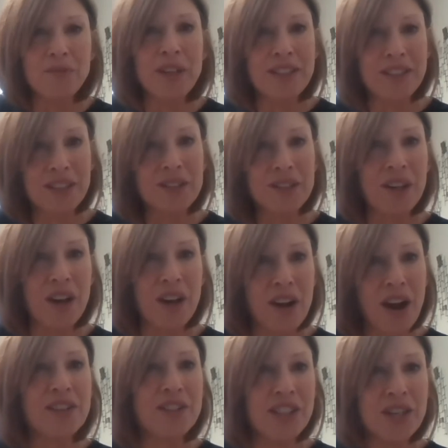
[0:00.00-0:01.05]
We do
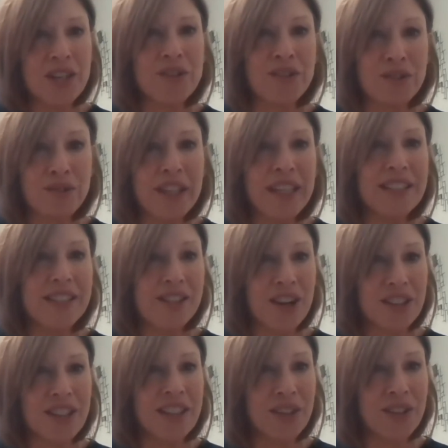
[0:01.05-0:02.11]
our tier 3 is
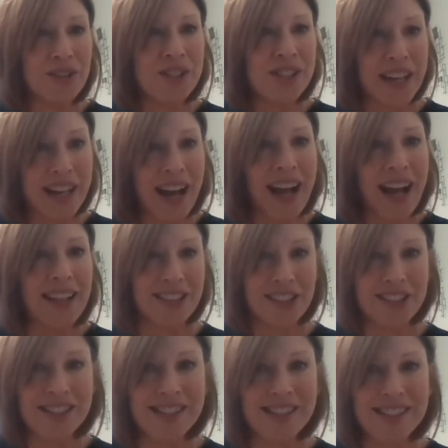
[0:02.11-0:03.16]
our clinical
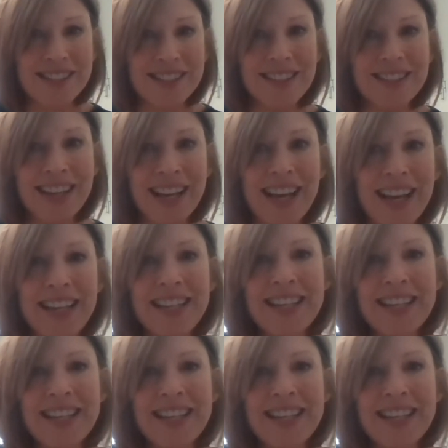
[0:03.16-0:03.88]
psychologist. Okay.